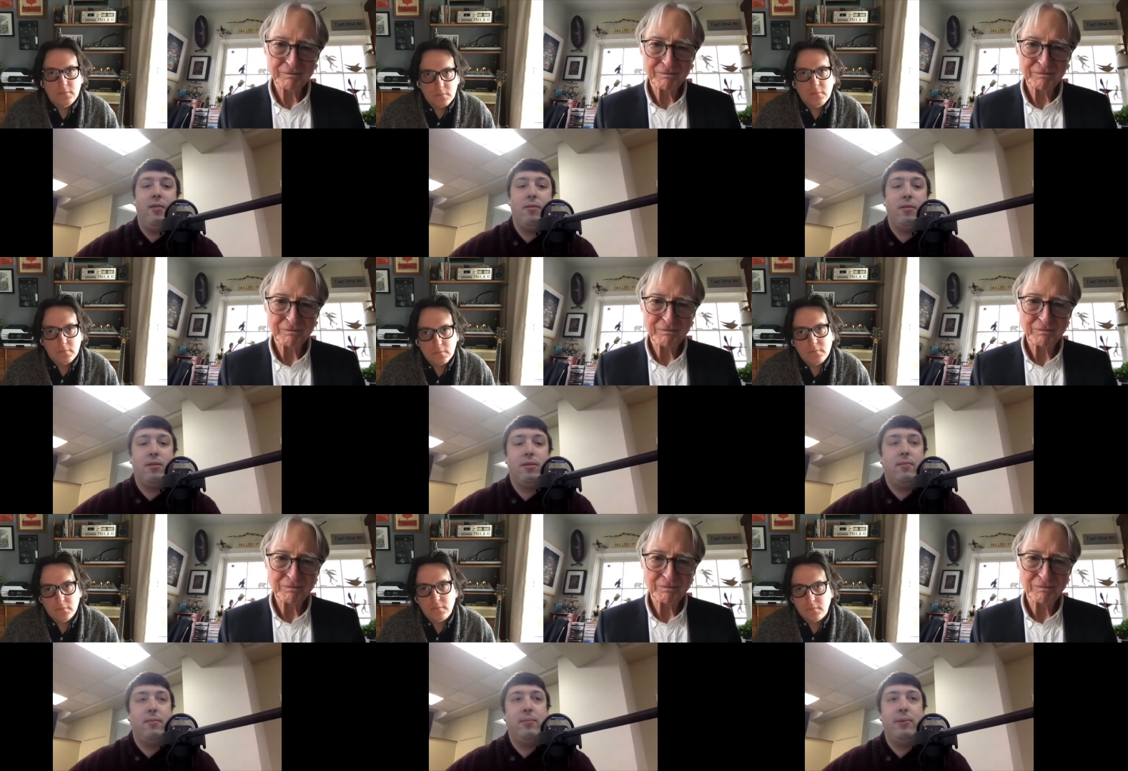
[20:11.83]
Speaker 1: worth
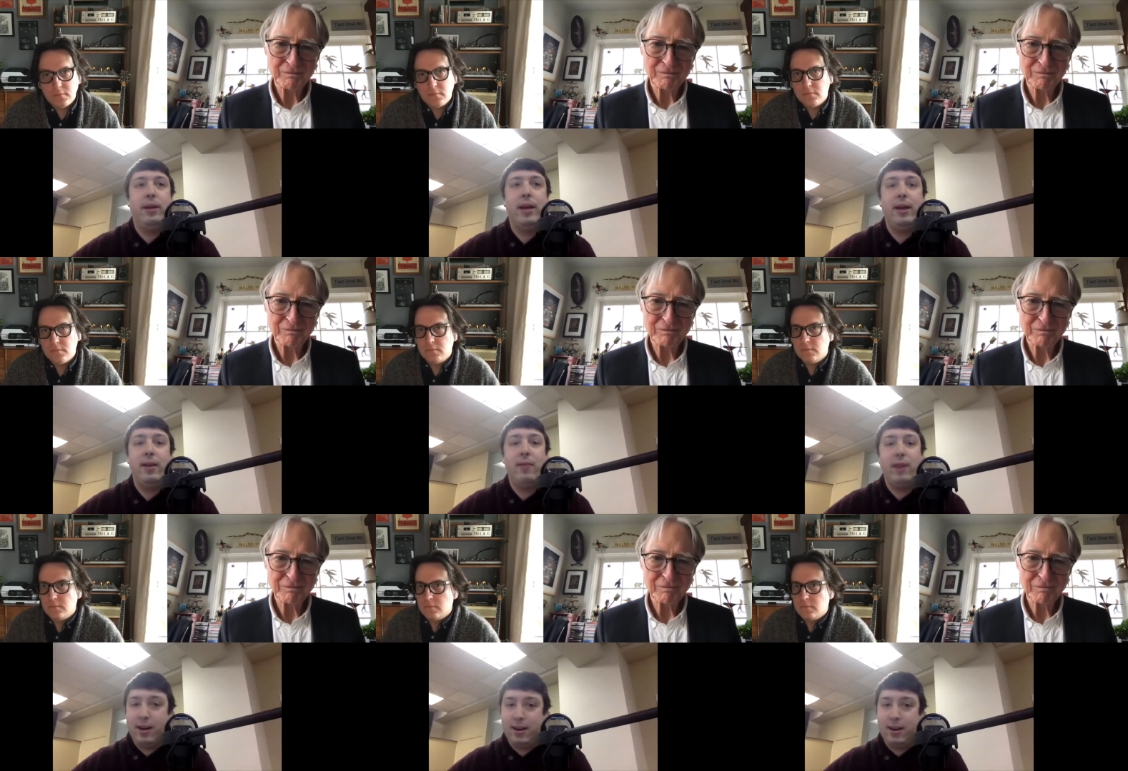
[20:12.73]
putting in and when i got